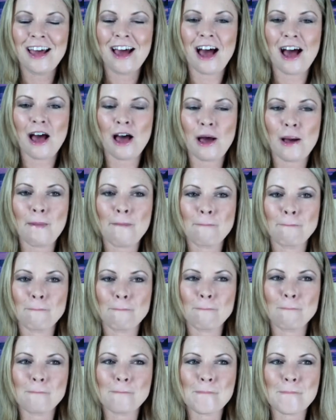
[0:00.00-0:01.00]
Um,
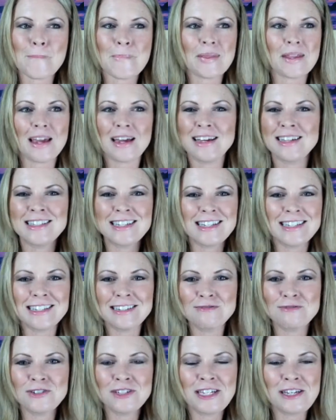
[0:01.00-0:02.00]
it
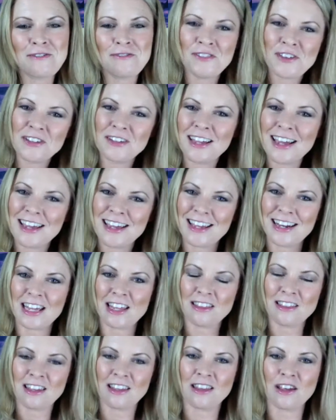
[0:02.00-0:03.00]
doesn't really feel like
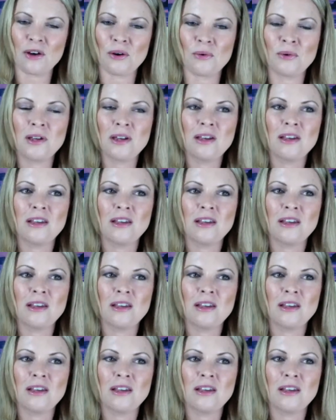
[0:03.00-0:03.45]
anything though.